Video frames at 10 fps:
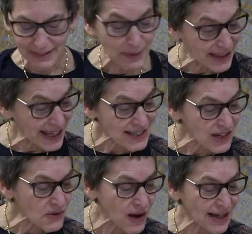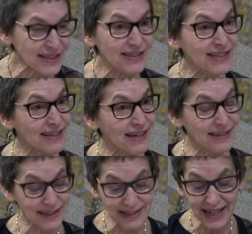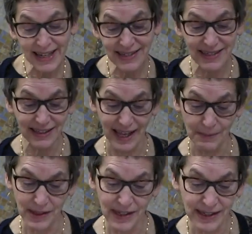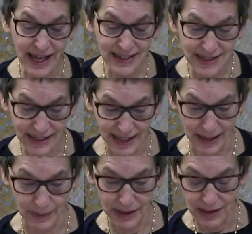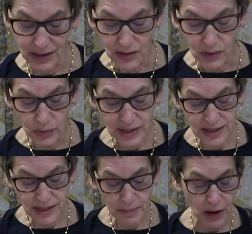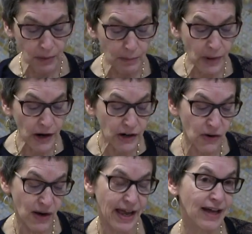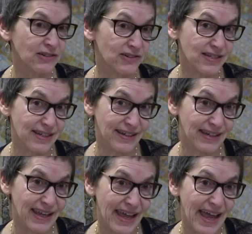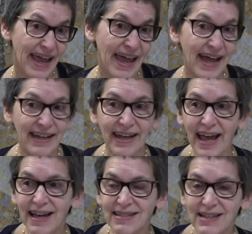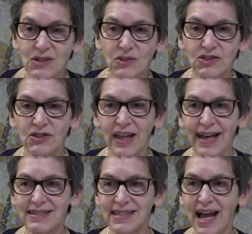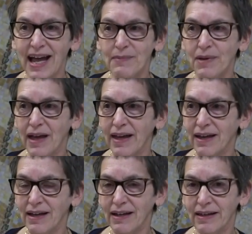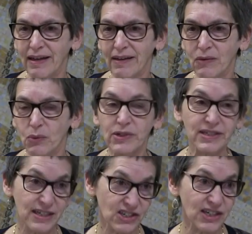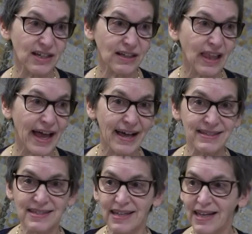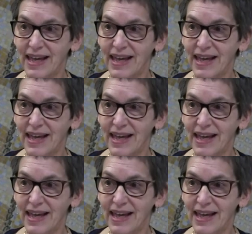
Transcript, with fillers: but let's go on to today's dilemma, the next dilemma, which is about Margot Anderson. And as I told you last time, uh, we were teaching a class